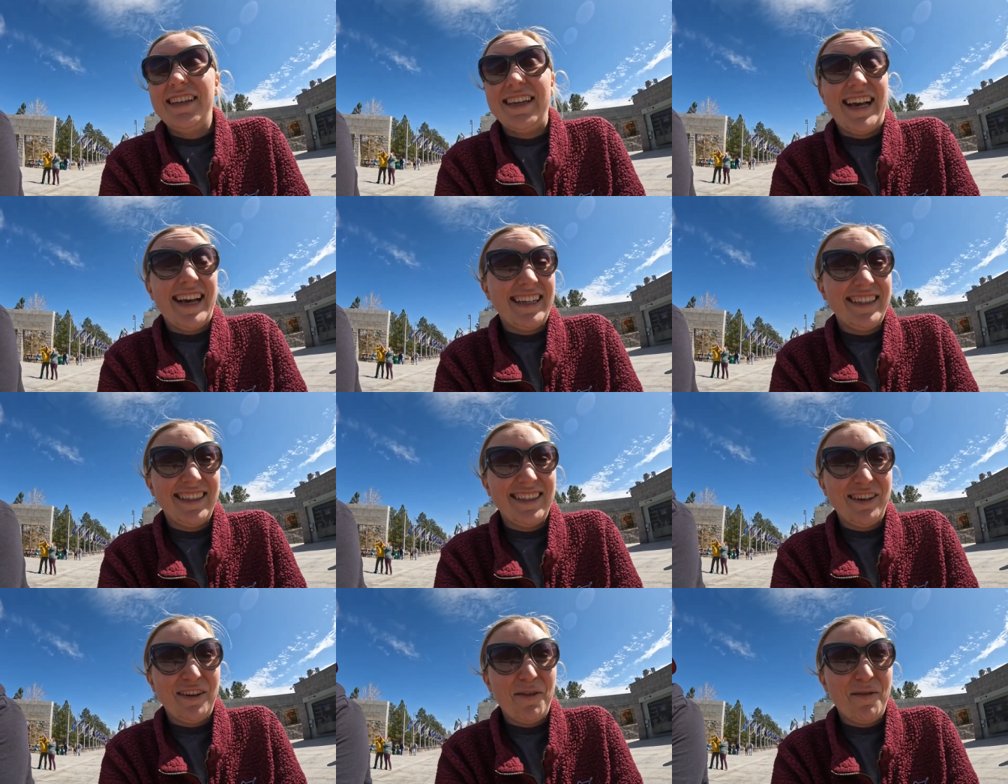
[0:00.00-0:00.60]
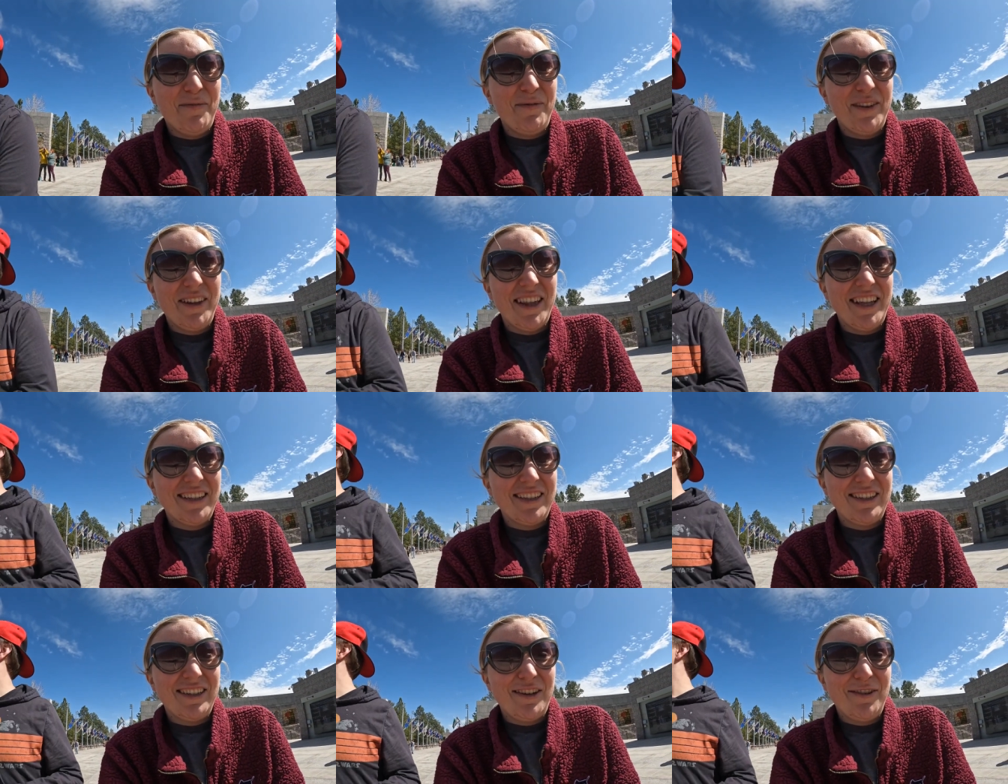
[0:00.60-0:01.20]
Yes, so hopefully
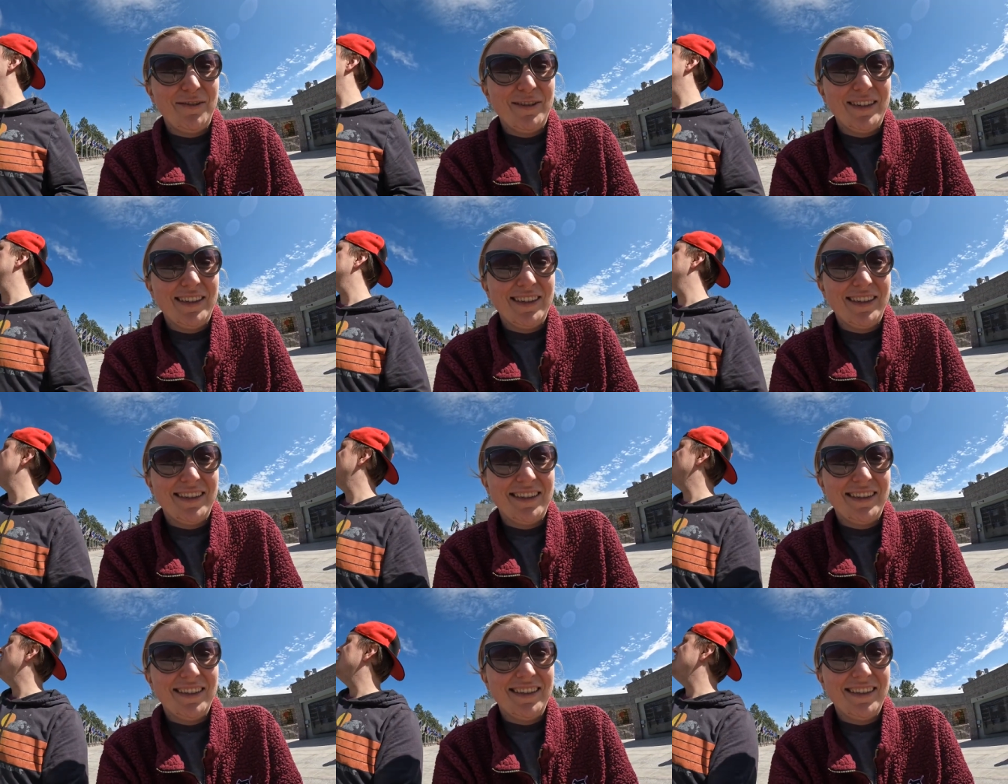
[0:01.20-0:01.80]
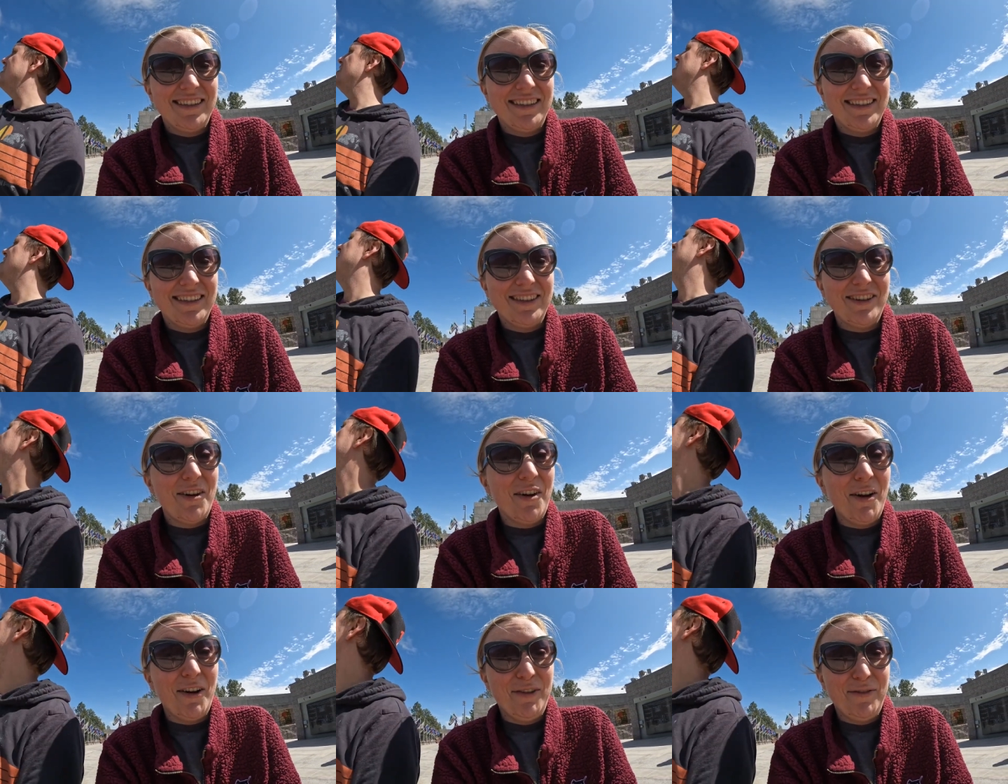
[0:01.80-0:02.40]
that snow is
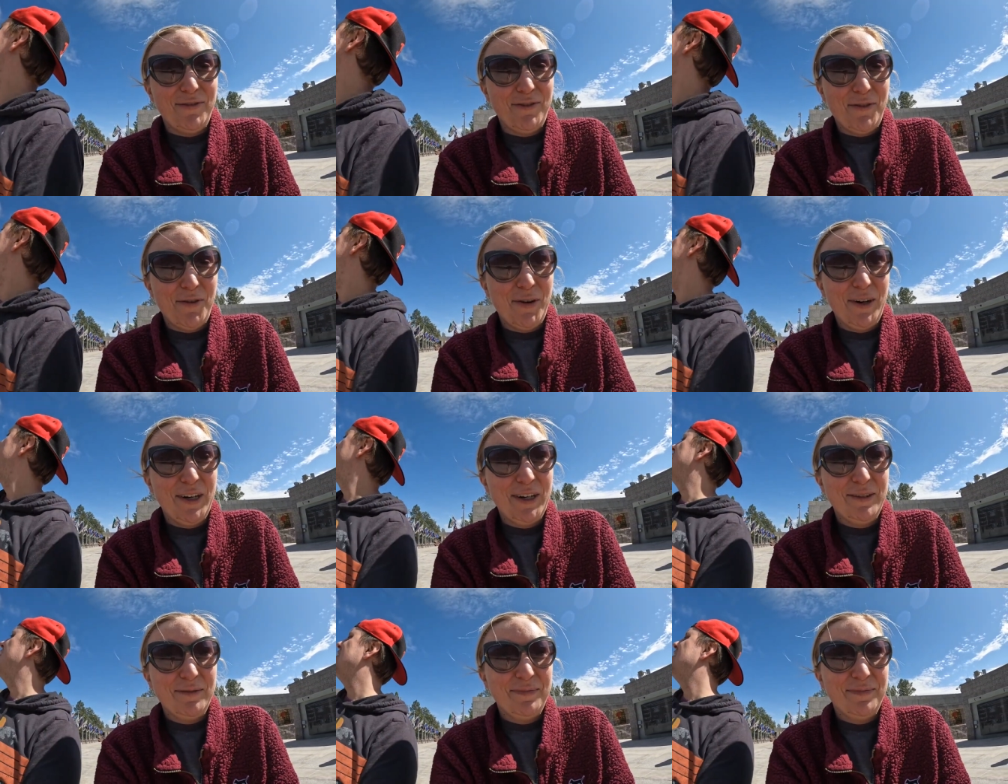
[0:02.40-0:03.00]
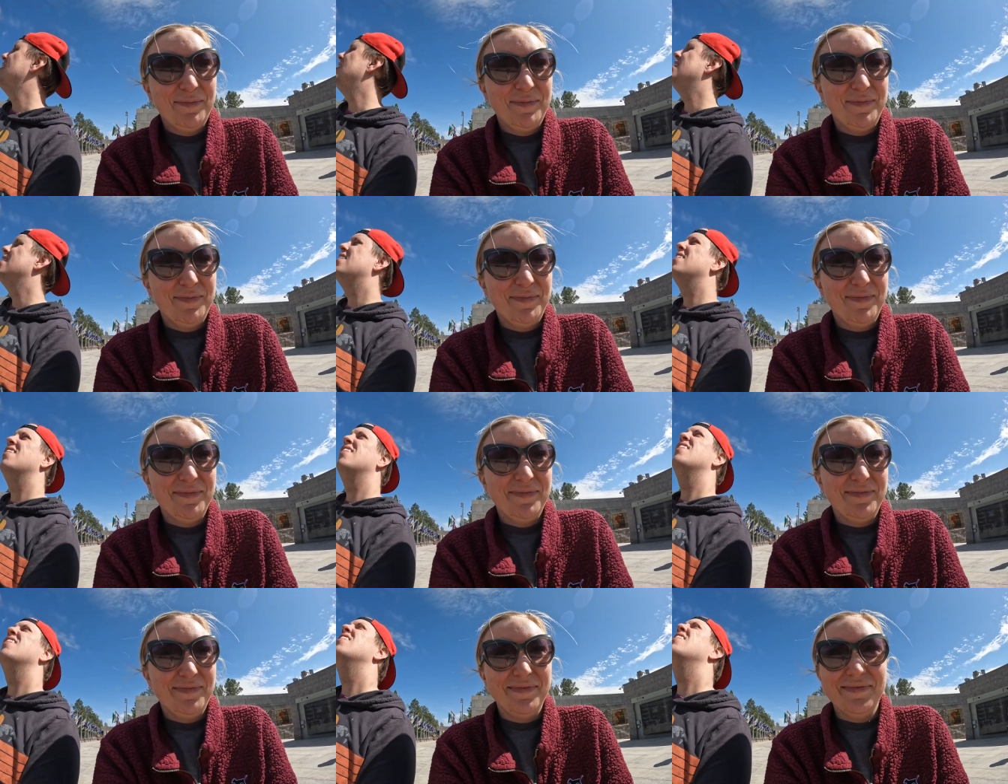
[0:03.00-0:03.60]
gone for
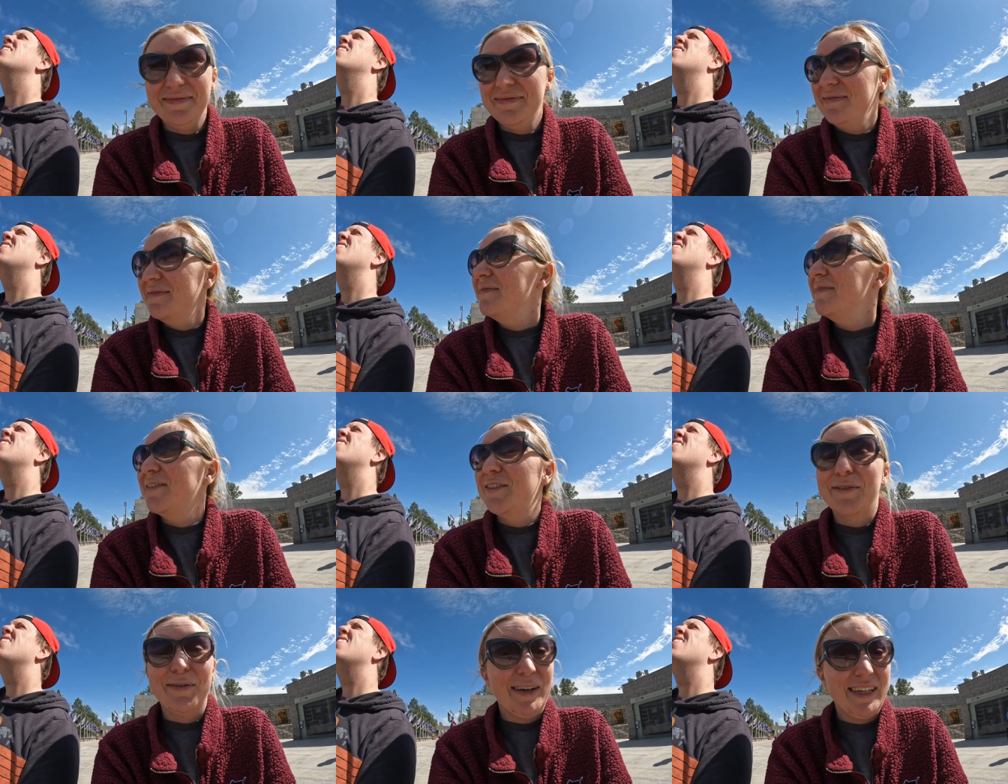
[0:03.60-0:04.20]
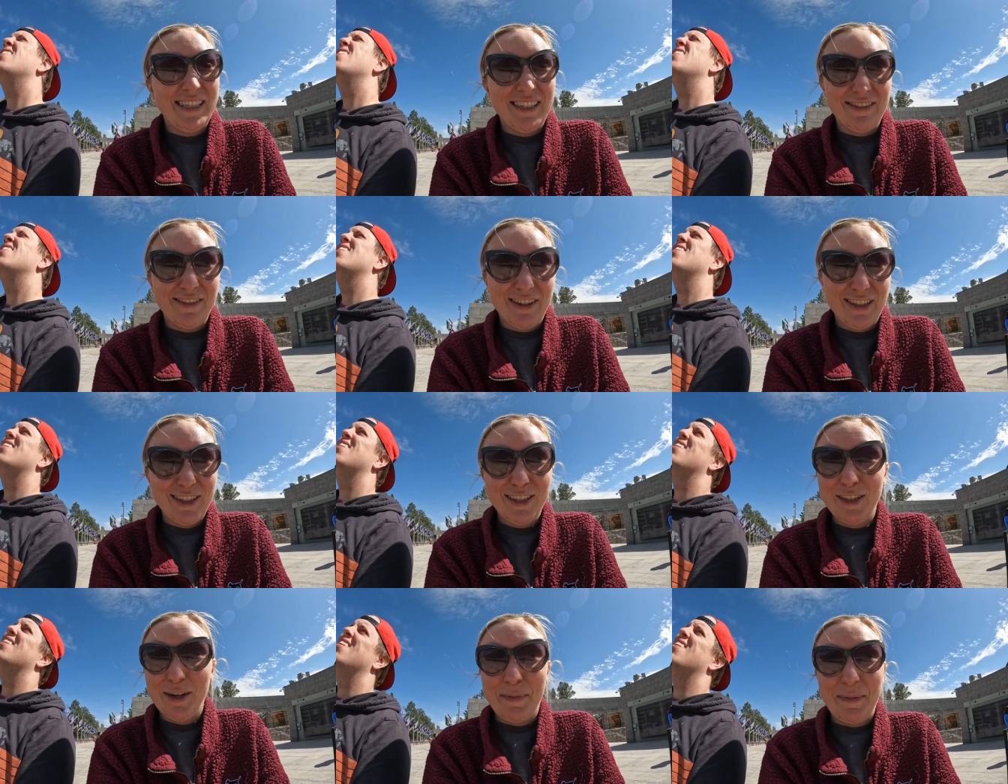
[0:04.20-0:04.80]
the rest
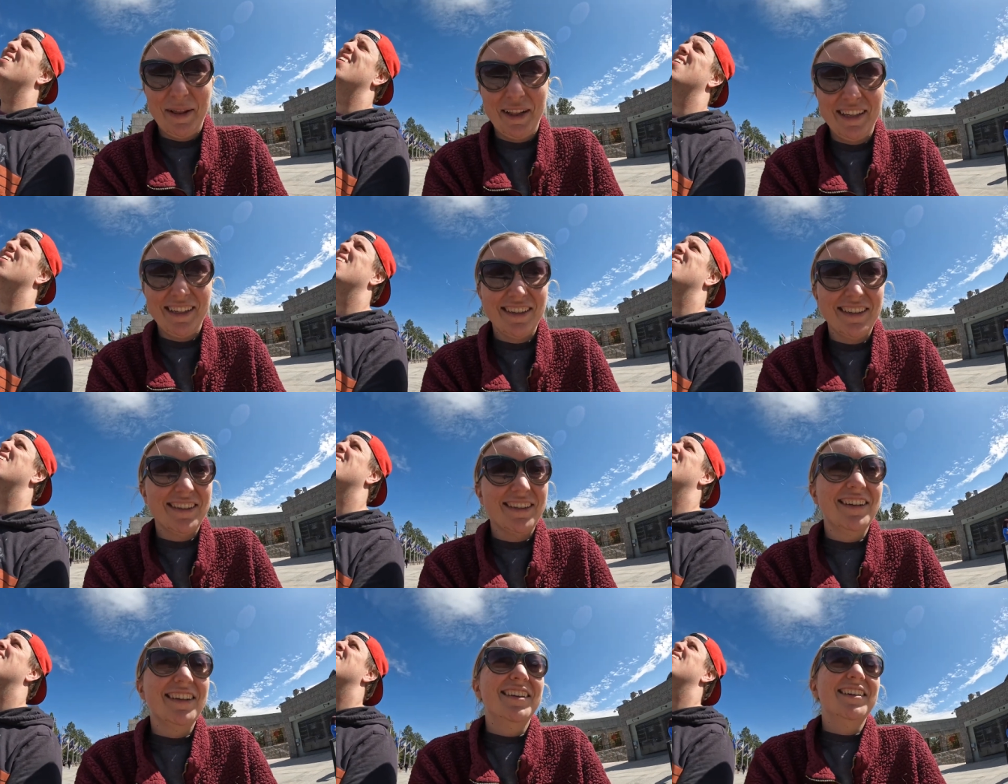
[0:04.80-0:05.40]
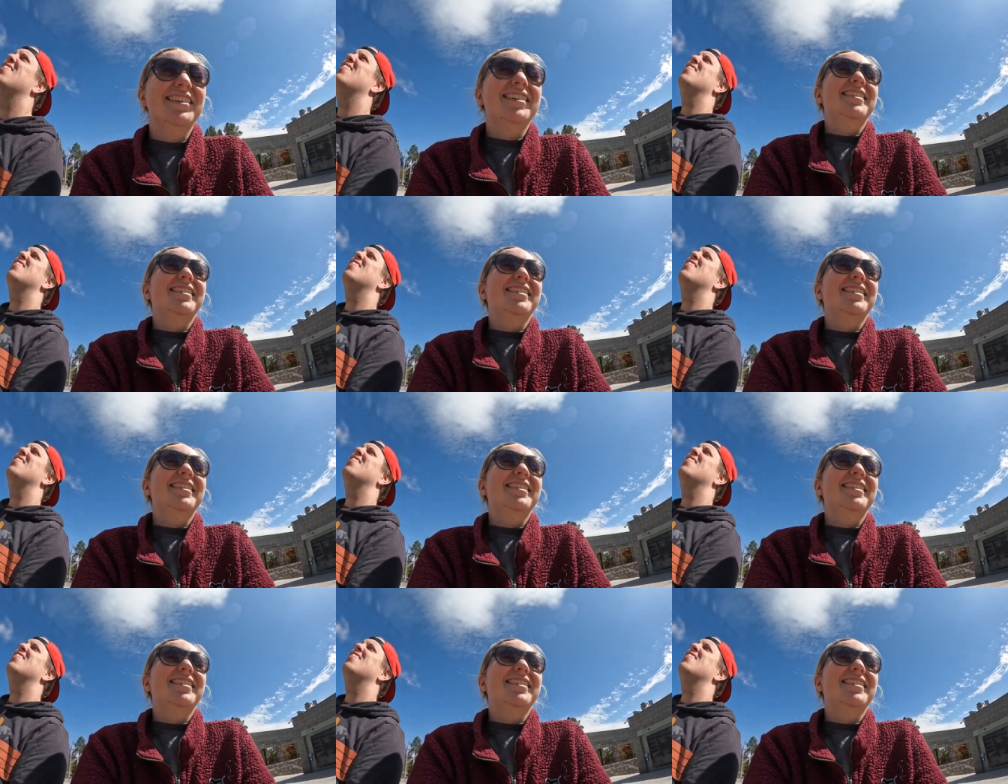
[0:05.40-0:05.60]
of the strip, at least.